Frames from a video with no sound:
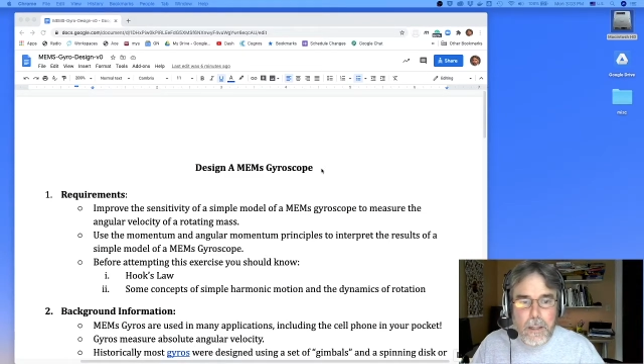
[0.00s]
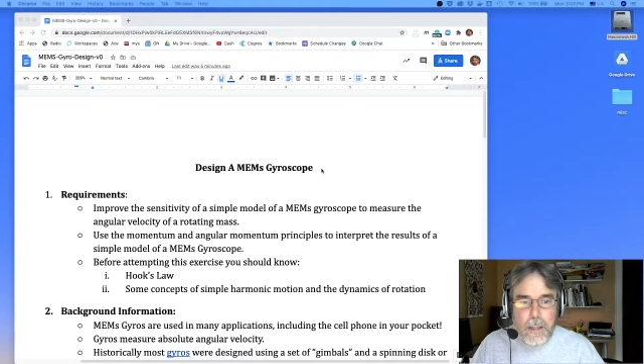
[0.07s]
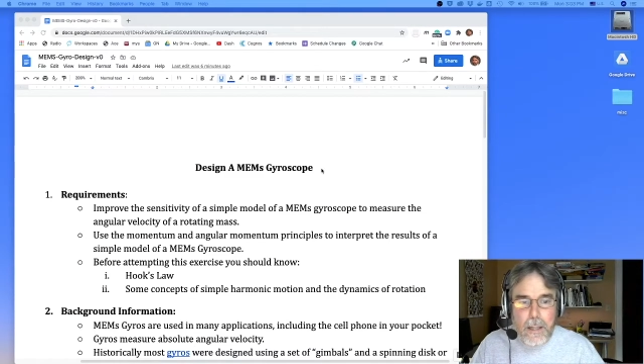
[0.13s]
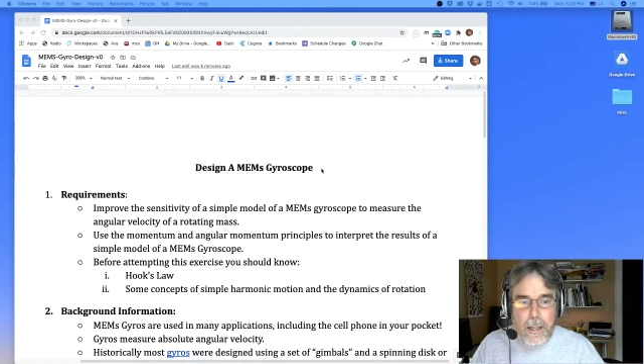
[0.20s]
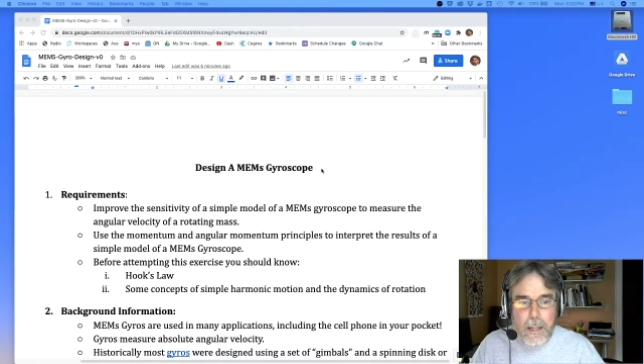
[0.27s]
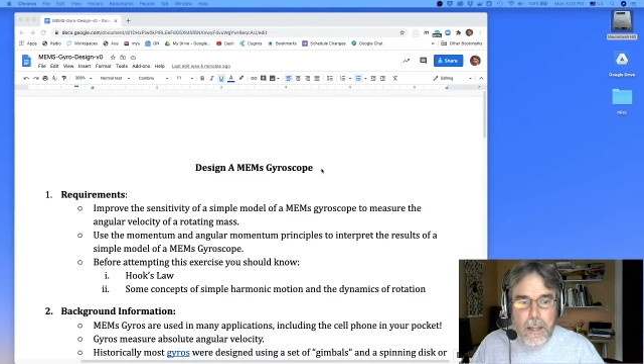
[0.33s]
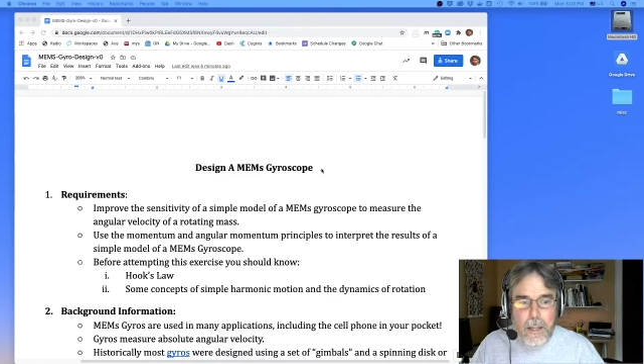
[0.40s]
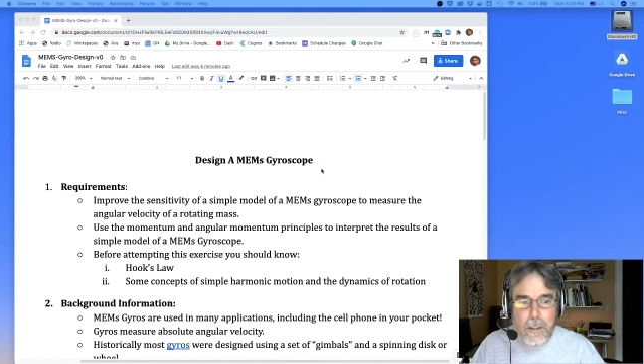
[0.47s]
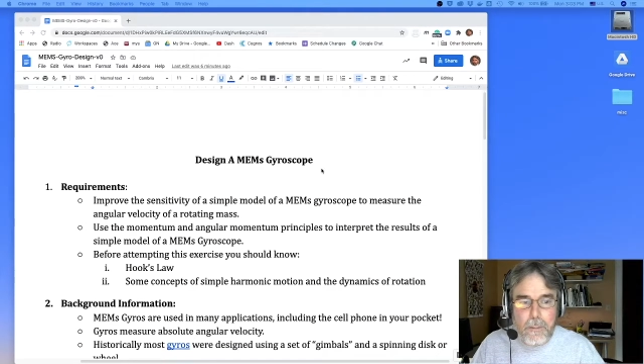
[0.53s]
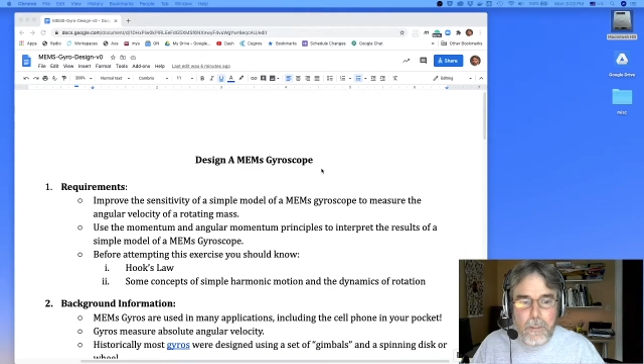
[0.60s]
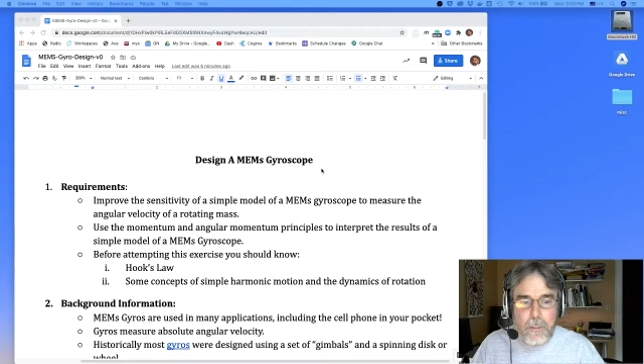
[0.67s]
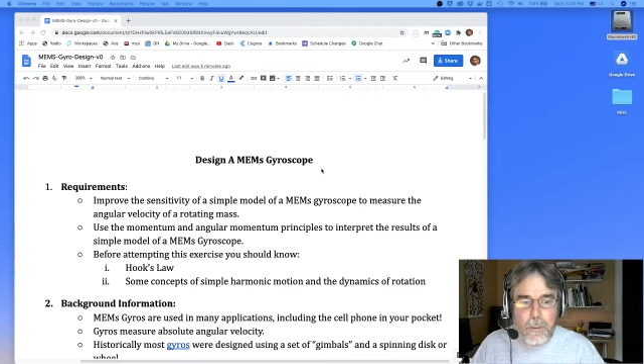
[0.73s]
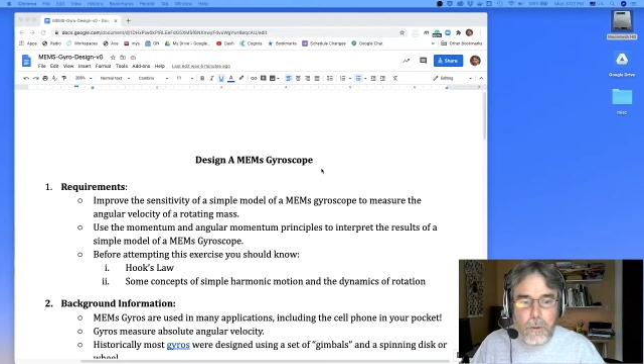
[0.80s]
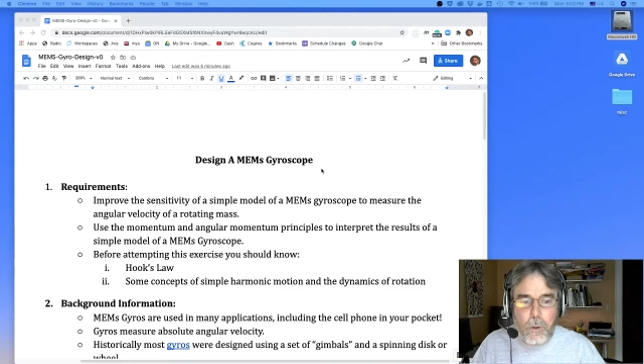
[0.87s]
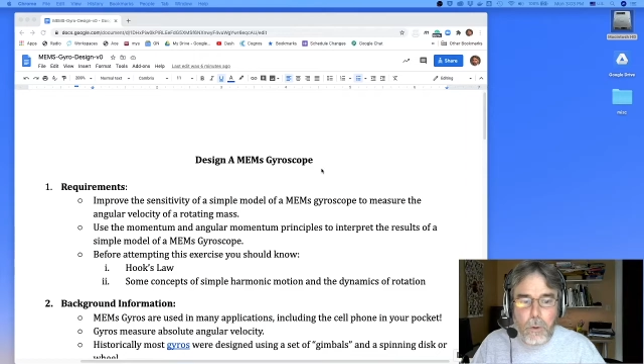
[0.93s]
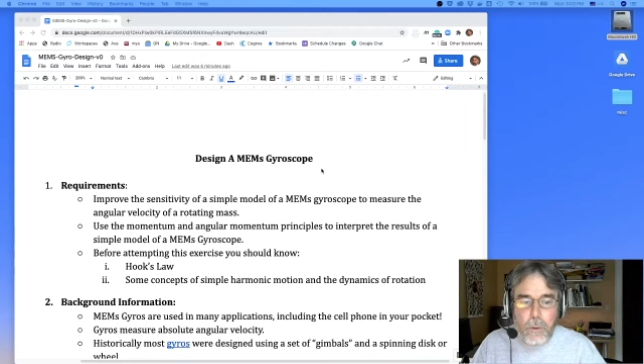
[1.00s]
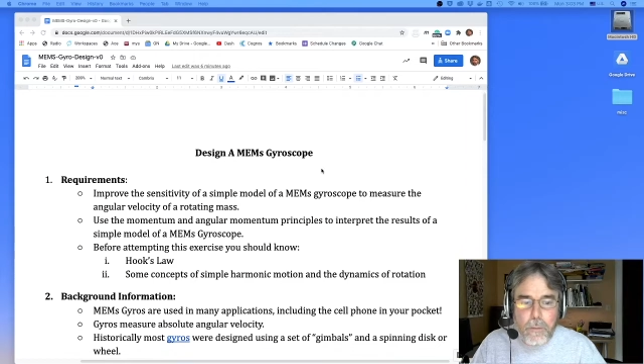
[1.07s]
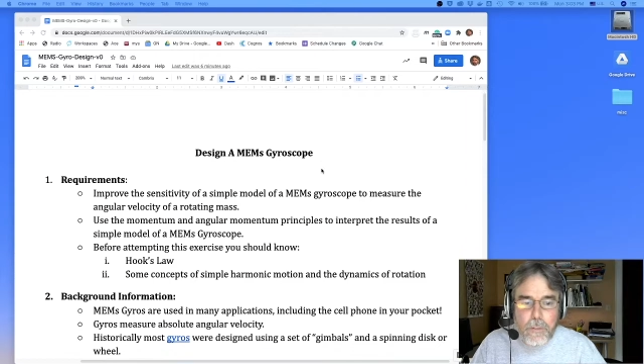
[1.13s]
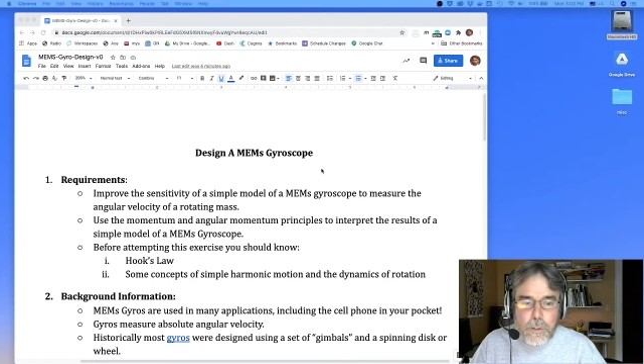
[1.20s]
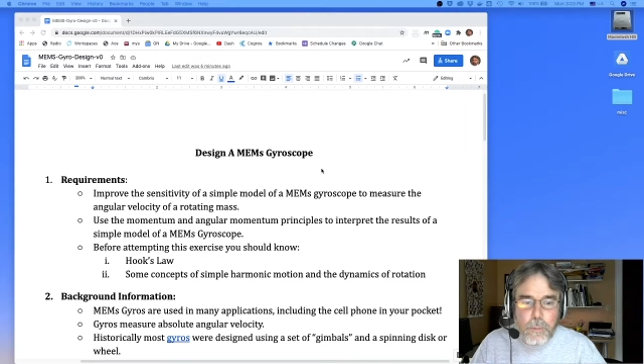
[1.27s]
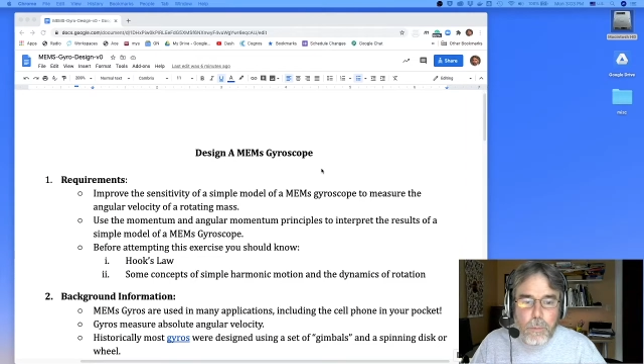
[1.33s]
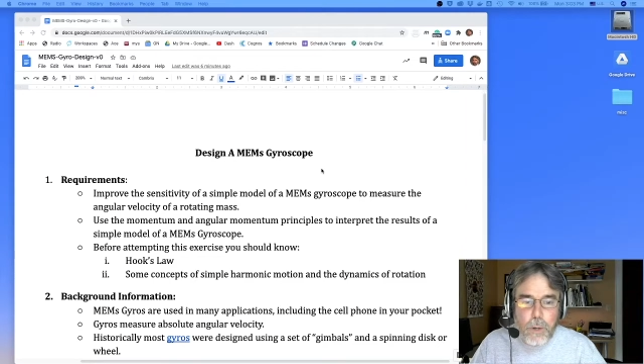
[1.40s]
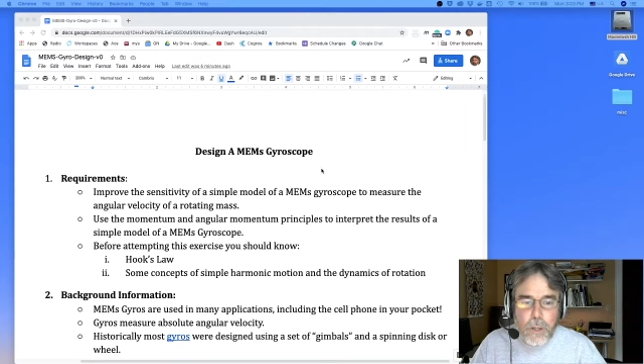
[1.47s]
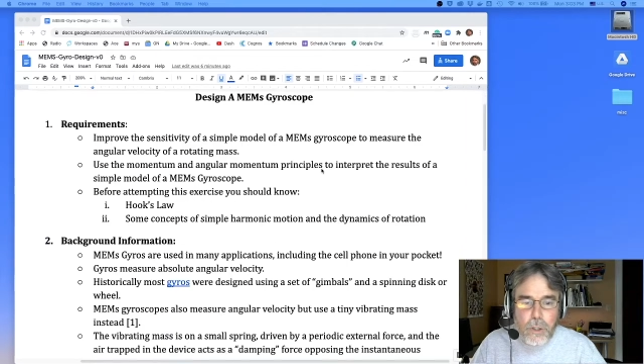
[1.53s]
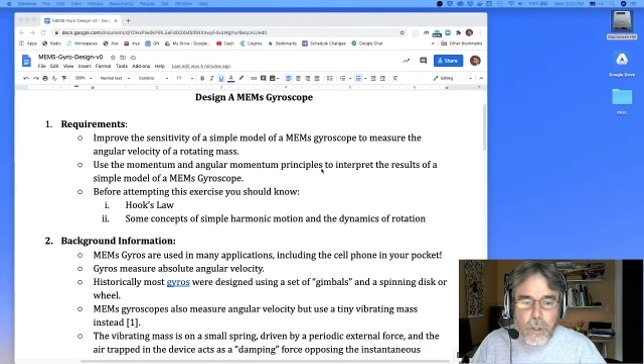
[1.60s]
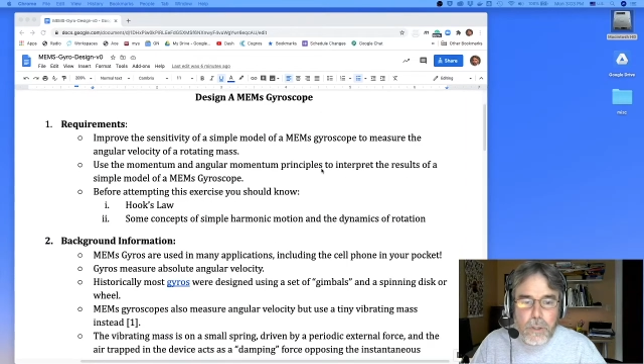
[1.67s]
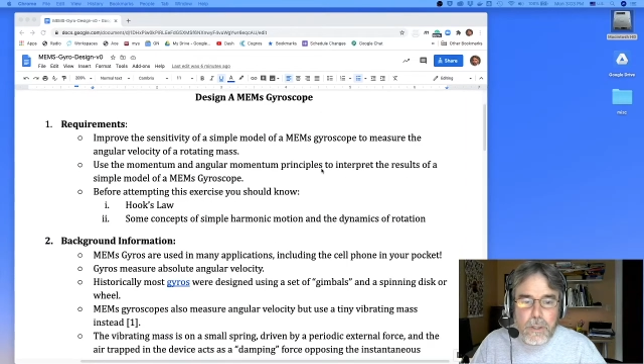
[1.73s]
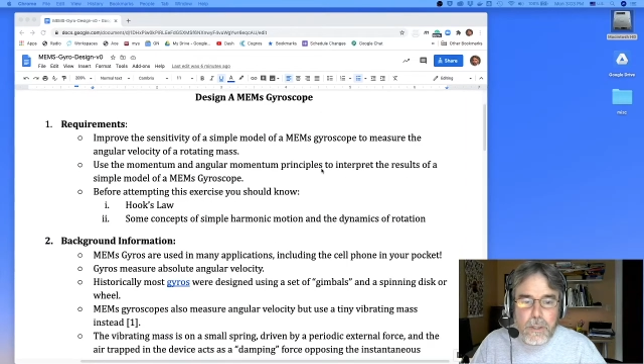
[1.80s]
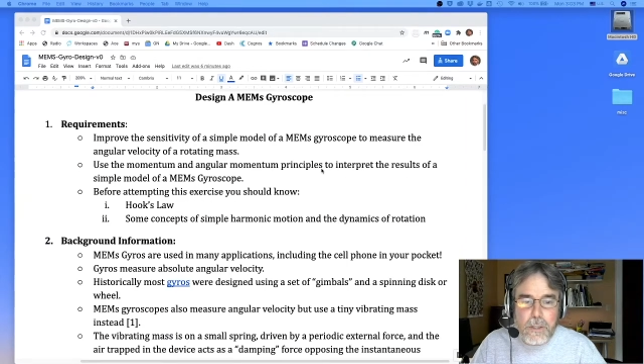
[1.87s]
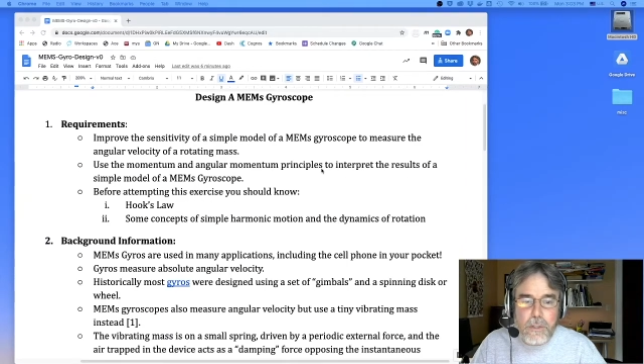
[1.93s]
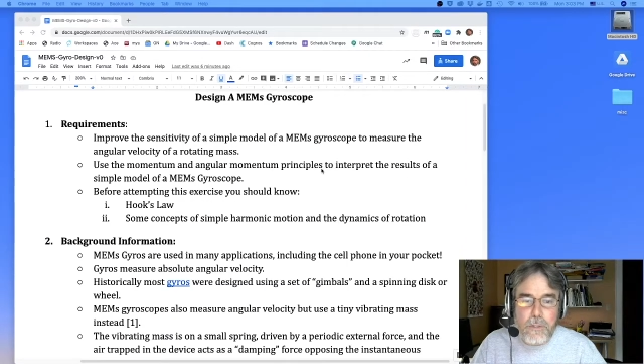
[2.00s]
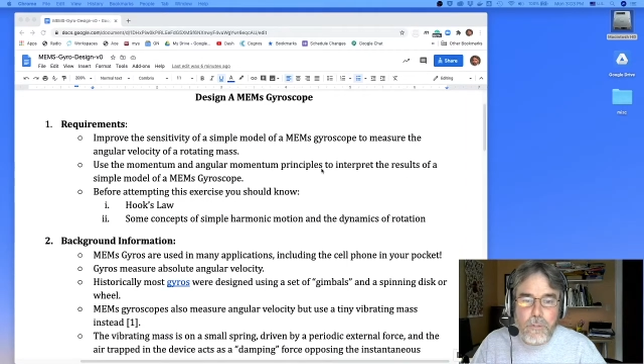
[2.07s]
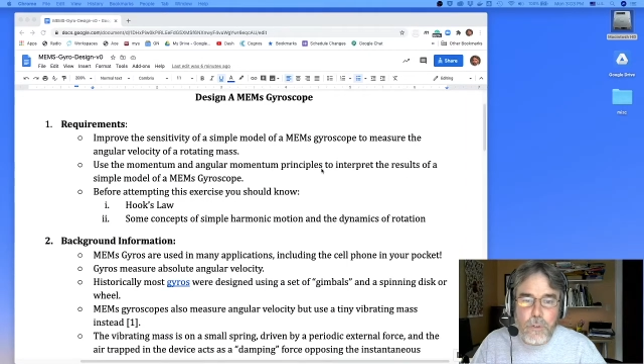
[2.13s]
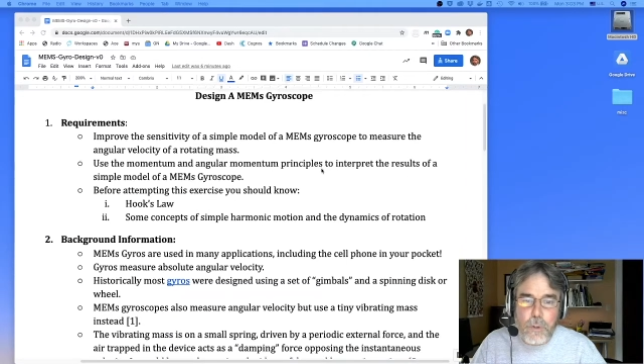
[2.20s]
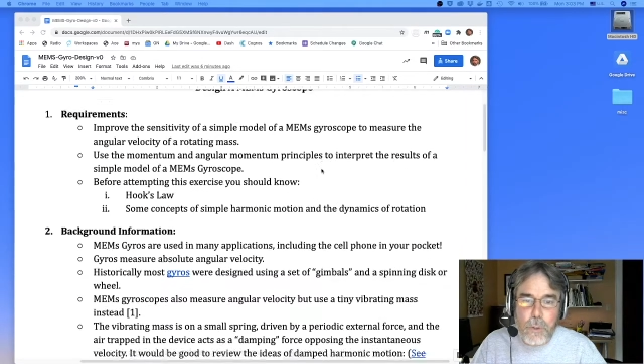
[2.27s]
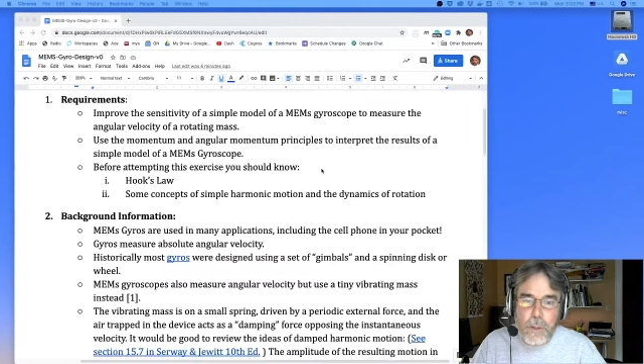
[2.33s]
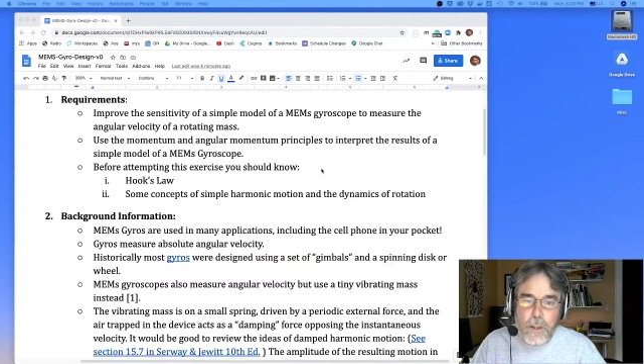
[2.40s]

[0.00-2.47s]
And the goal of this project is for you